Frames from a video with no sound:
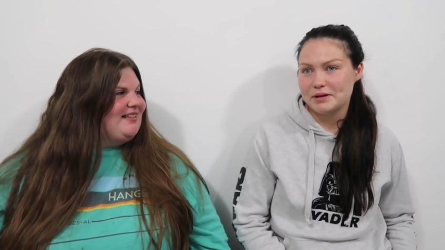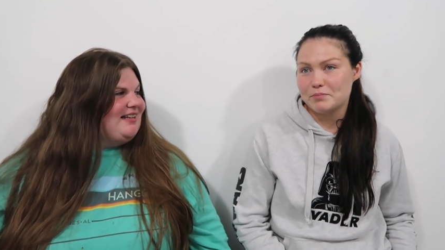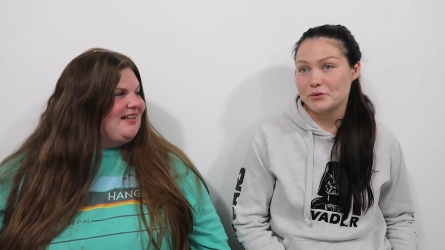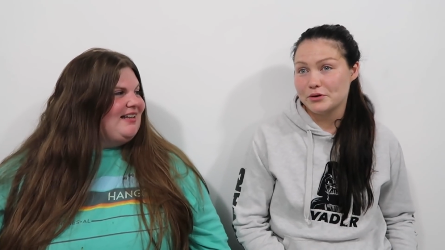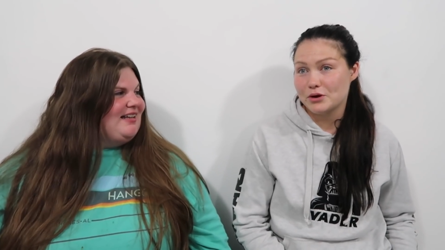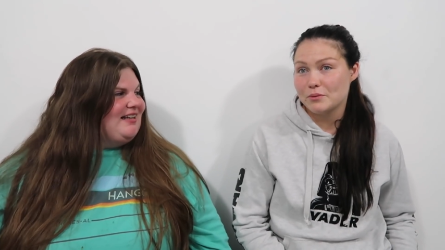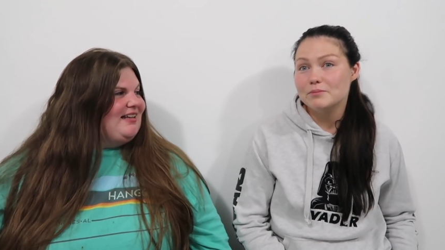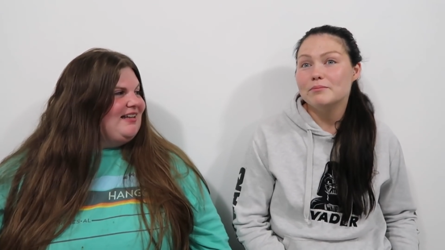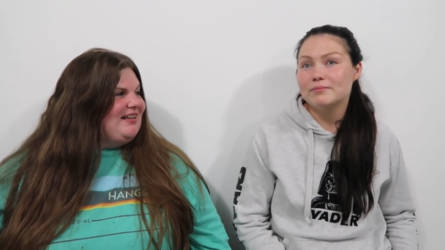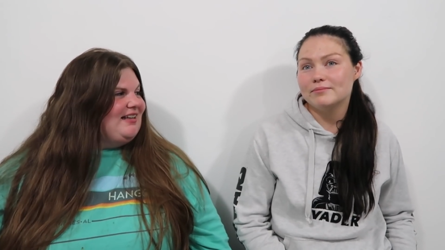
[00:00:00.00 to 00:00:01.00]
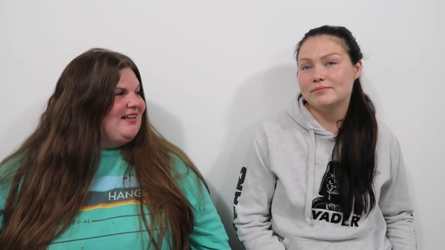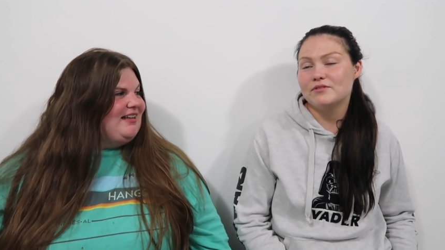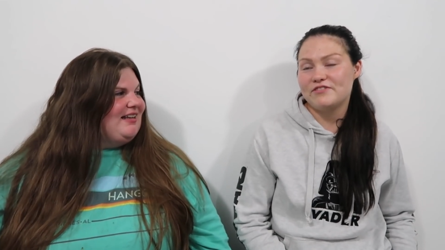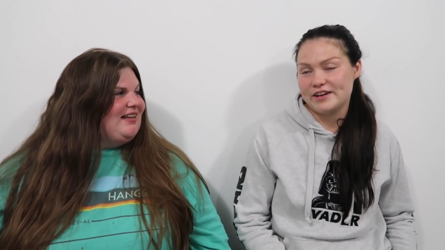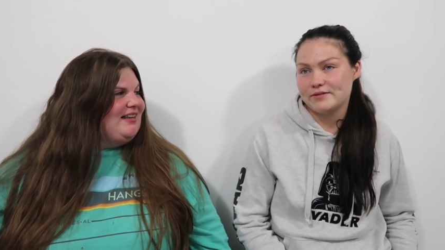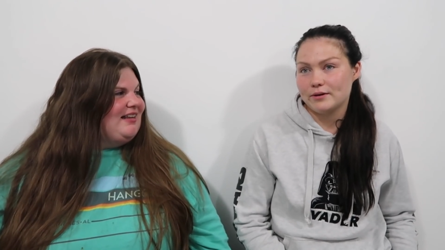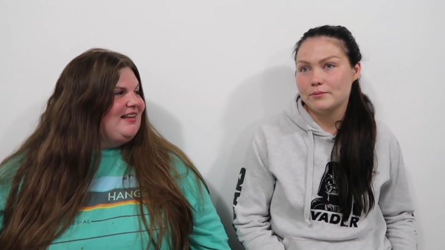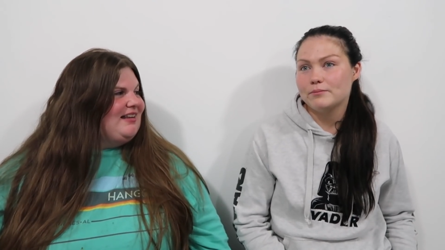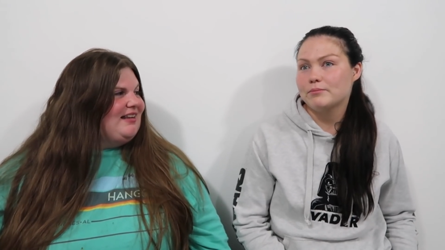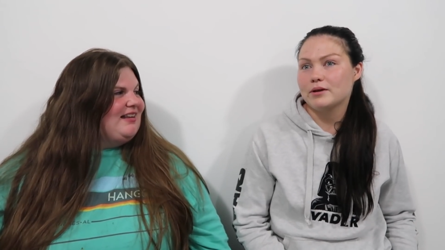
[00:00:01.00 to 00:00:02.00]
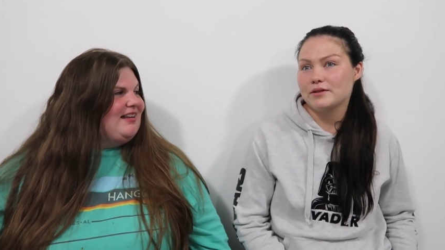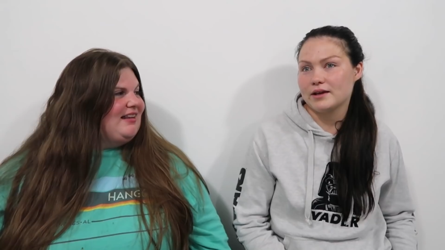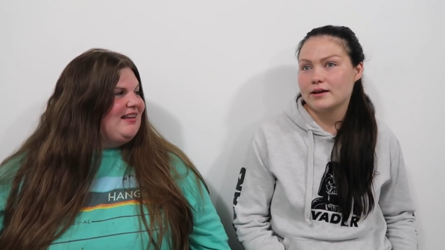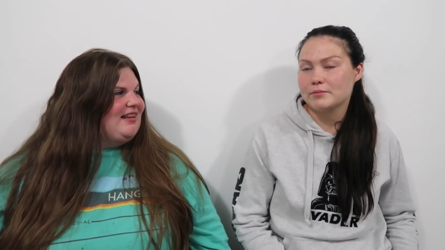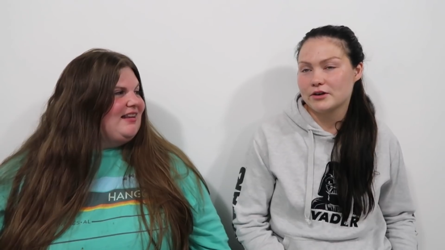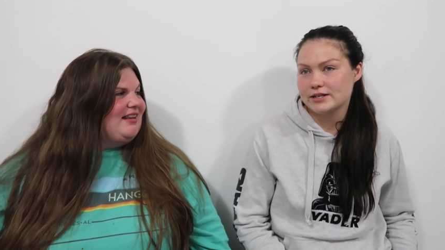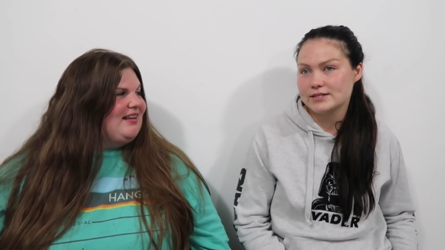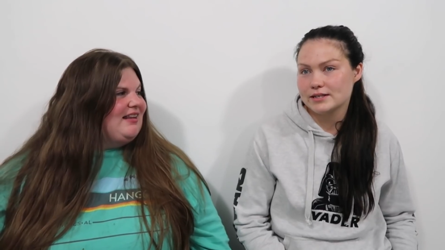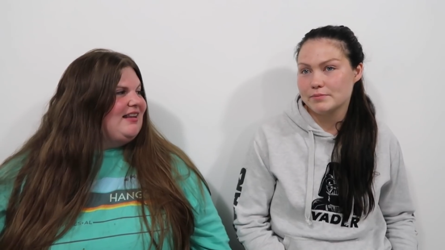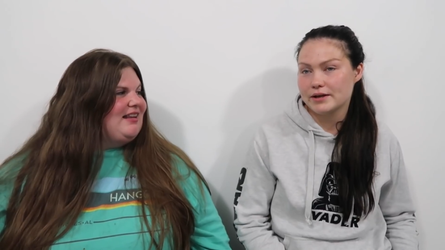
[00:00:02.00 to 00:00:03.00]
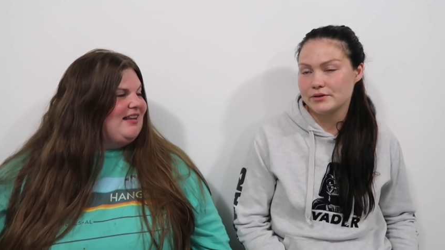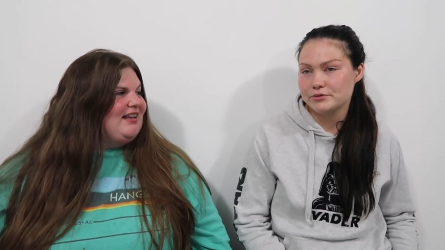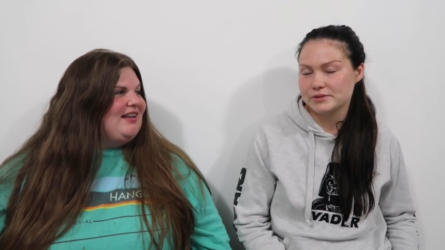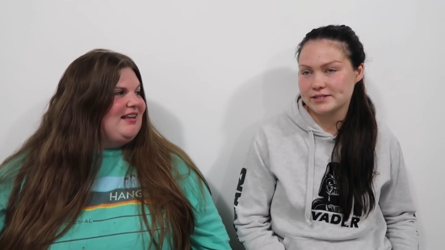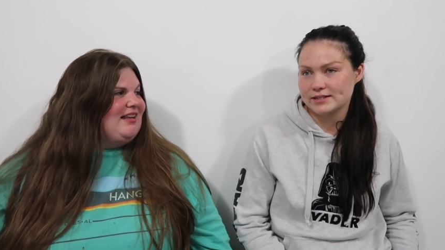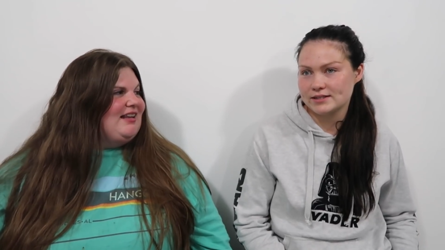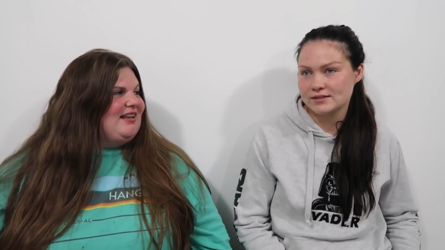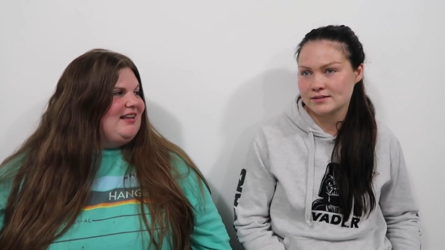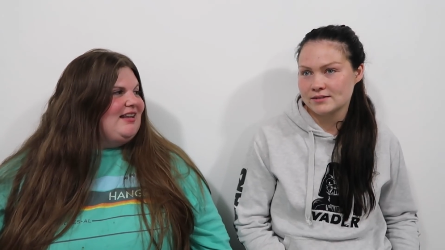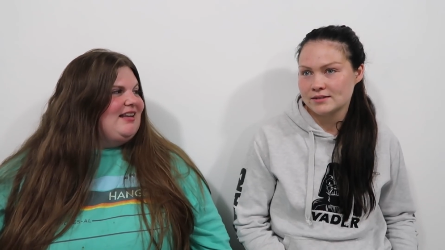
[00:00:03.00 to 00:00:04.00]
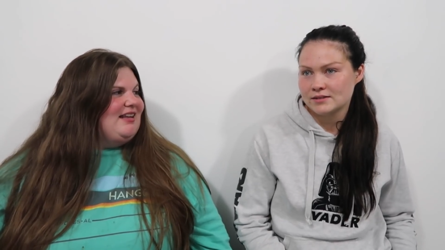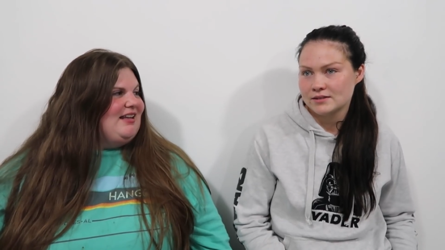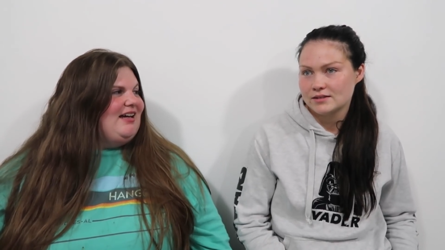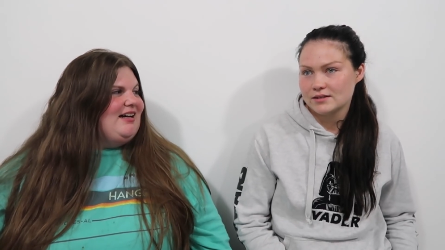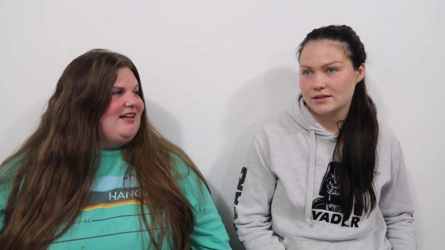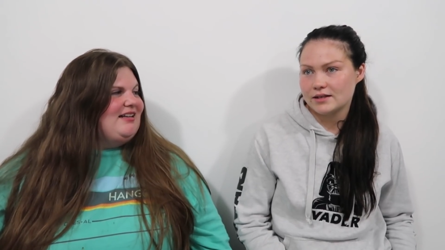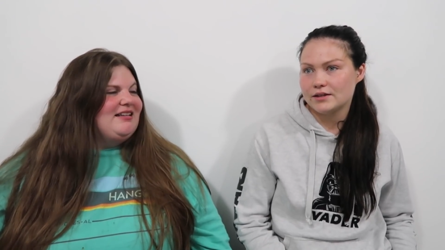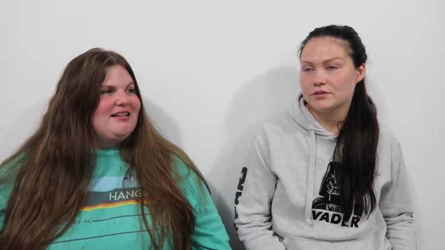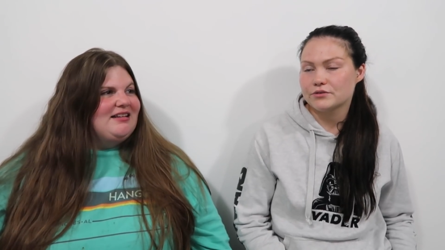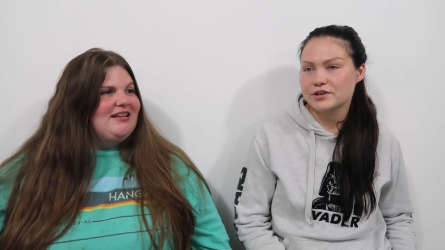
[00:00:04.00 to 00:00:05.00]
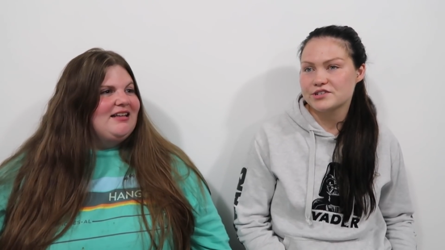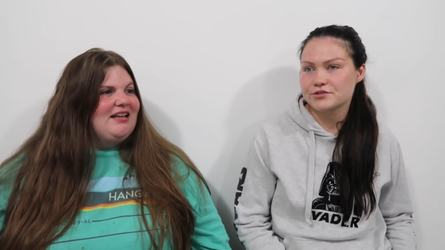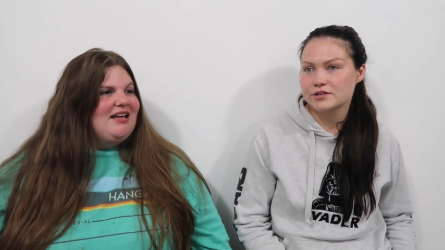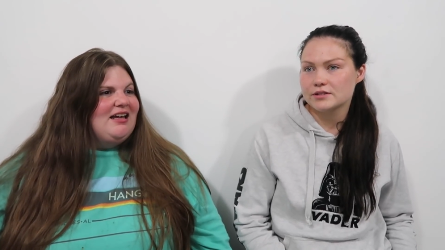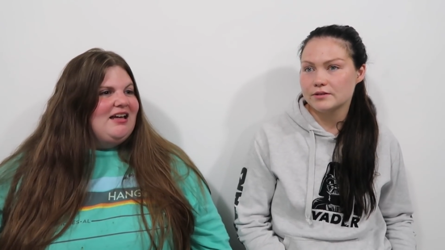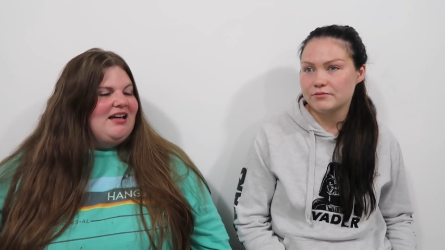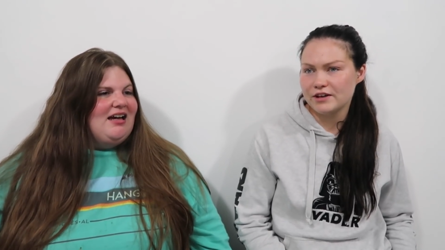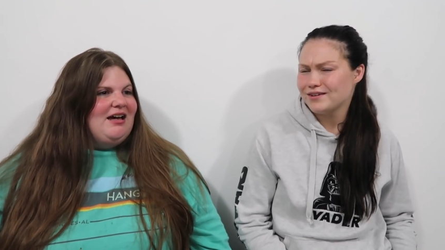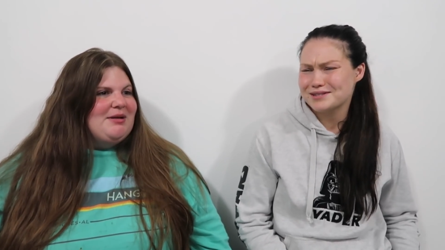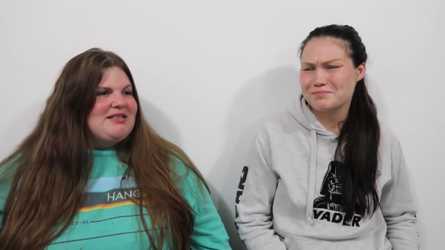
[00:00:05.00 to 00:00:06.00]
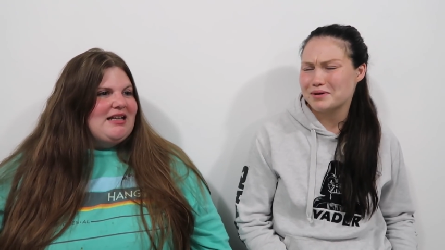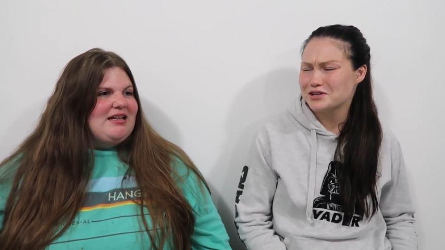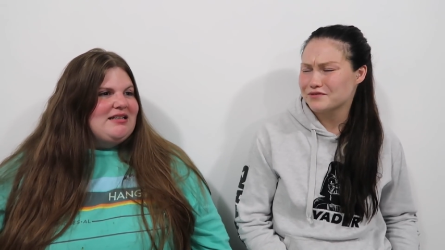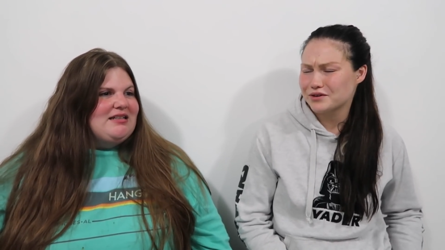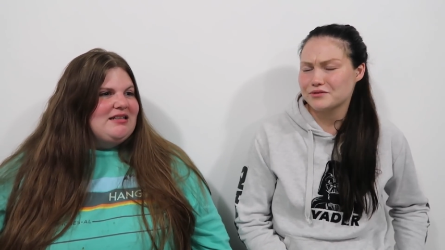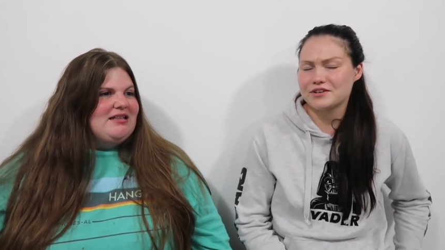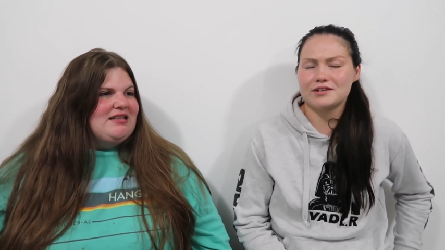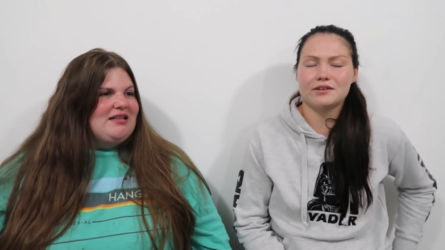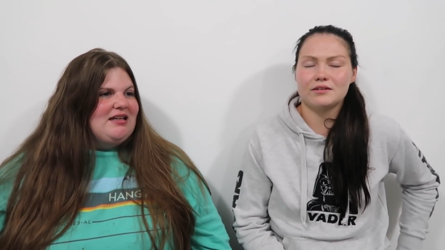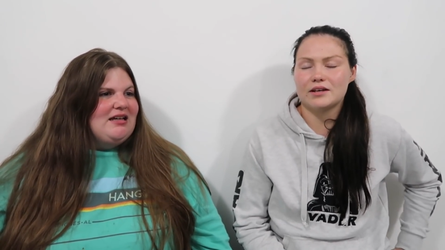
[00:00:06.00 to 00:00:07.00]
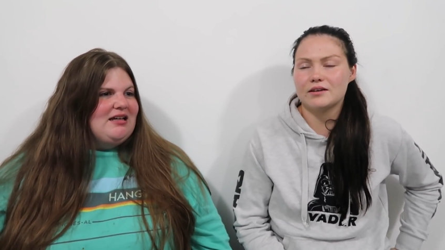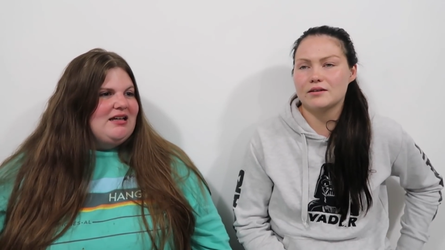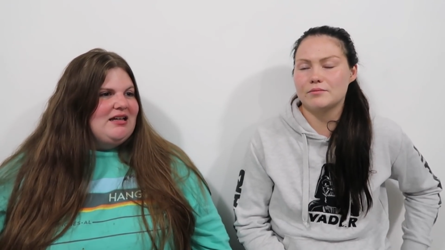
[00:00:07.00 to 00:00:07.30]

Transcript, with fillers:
Speaker 1: People who know Fayetteville probably think I'm crazy, but I do miss it. Yeah. And the little restaurants. Fayetteville has a bunch of cute, like